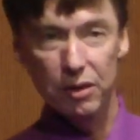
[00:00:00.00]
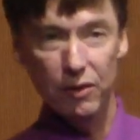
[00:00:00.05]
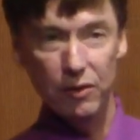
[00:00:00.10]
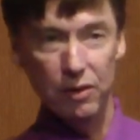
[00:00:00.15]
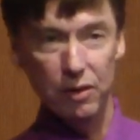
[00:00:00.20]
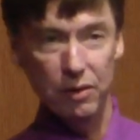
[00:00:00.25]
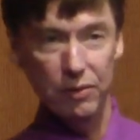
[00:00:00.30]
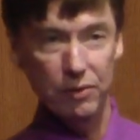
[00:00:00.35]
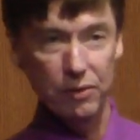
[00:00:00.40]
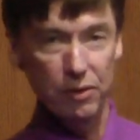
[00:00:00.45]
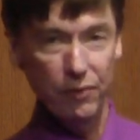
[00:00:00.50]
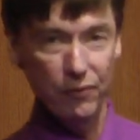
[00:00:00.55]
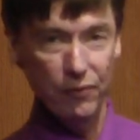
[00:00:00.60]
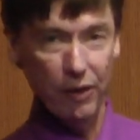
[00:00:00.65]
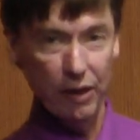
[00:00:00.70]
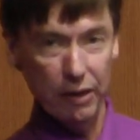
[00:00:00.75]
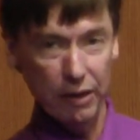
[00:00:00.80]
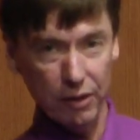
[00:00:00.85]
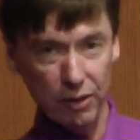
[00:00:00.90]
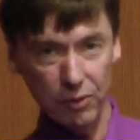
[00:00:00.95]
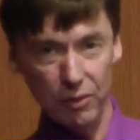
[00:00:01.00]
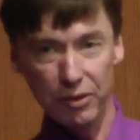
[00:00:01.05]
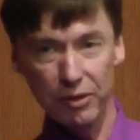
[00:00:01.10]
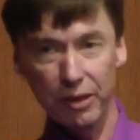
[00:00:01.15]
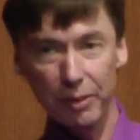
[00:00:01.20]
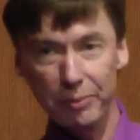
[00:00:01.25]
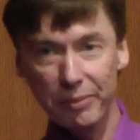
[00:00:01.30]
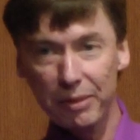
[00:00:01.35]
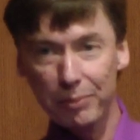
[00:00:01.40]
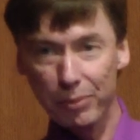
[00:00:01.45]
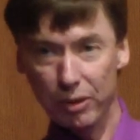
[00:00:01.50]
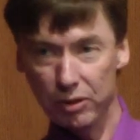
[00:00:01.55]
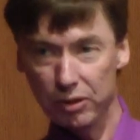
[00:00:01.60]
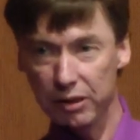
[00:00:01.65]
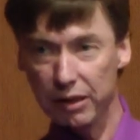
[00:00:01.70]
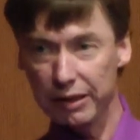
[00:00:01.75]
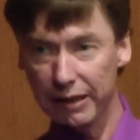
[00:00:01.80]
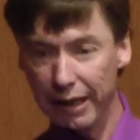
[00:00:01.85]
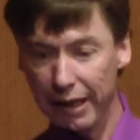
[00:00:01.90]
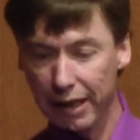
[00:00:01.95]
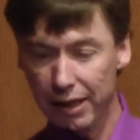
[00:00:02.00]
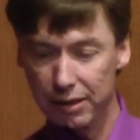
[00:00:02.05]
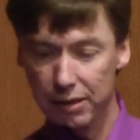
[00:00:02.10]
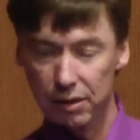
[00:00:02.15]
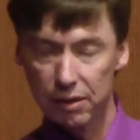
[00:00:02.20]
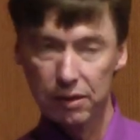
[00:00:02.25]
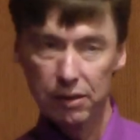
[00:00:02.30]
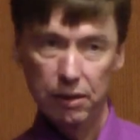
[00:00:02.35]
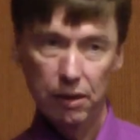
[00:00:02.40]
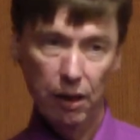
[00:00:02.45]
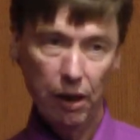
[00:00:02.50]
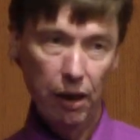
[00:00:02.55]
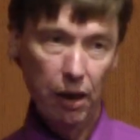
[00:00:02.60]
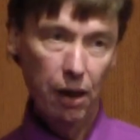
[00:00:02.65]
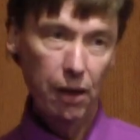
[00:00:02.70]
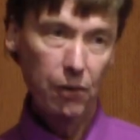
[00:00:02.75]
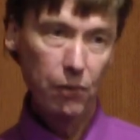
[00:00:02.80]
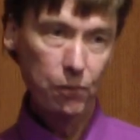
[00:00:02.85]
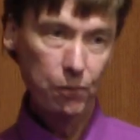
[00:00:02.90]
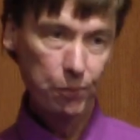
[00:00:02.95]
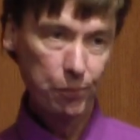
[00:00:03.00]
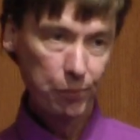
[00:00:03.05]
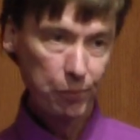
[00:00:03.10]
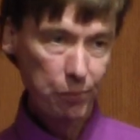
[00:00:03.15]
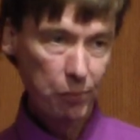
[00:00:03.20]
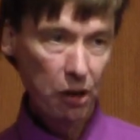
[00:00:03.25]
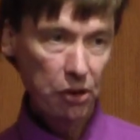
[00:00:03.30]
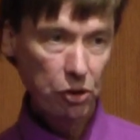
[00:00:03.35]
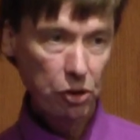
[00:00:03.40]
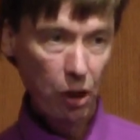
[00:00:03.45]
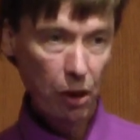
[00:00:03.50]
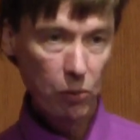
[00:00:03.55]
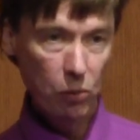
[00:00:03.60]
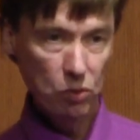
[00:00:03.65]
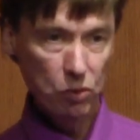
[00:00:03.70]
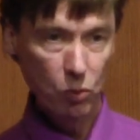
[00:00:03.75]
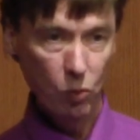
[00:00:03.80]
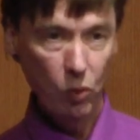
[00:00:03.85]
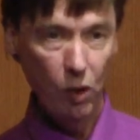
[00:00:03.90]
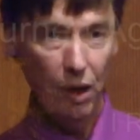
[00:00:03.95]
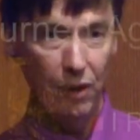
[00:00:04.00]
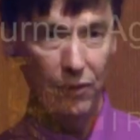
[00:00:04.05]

The fire within me burned again. My job was a